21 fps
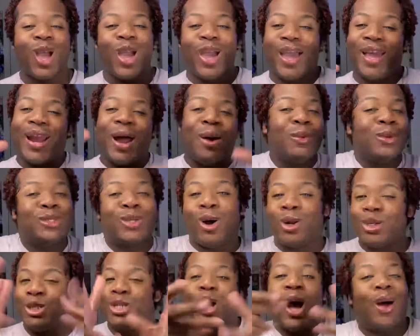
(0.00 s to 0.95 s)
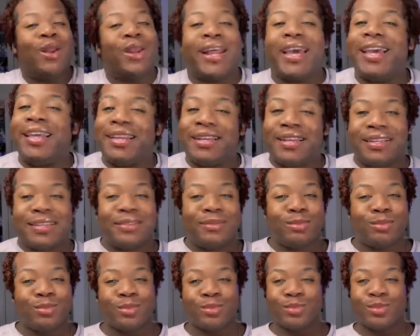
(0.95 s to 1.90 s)
And I will talk to y'all later.
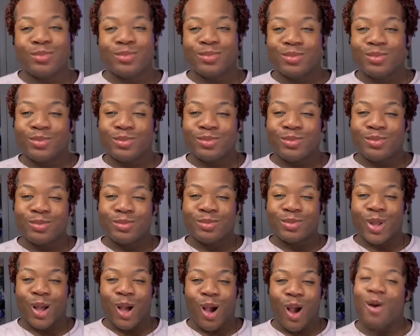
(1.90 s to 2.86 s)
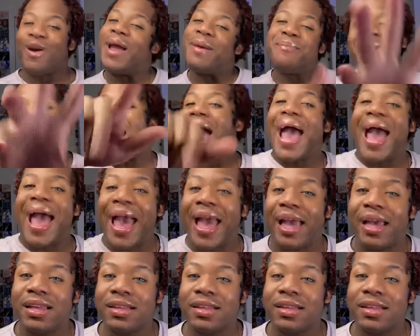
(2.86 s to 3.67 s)
All right, bye.